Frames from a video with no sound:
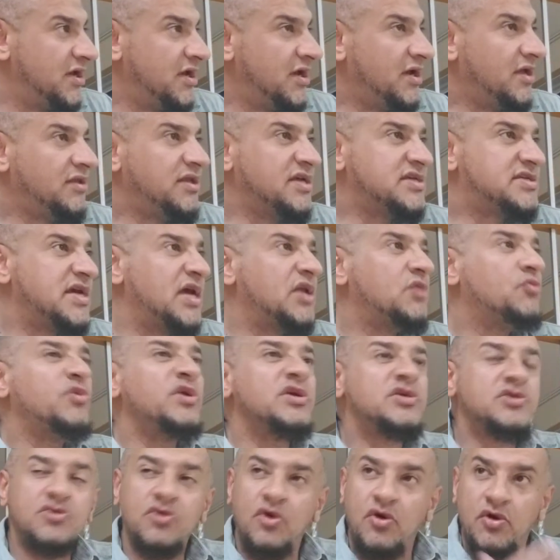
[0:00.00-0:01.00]
They said, we
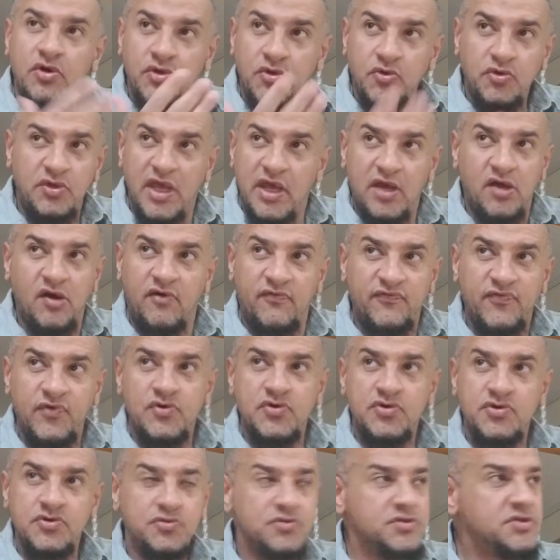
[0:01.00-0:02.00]
saw you take off your
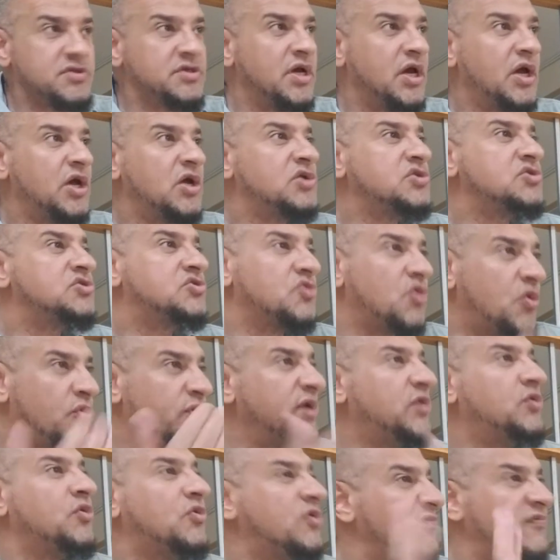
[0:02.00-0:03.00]
shoes, so
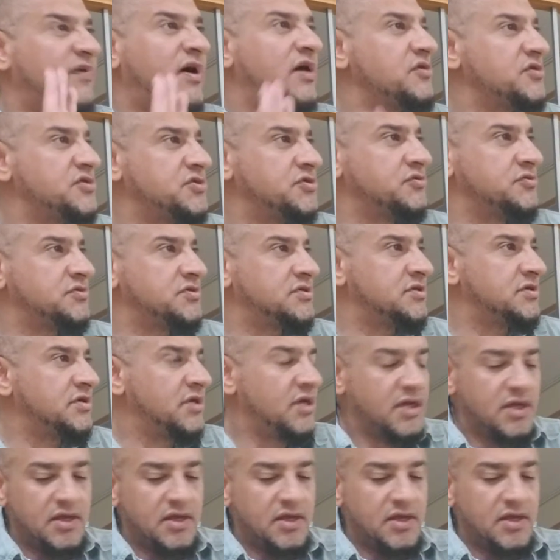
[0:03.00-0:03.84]
we took off our shoes.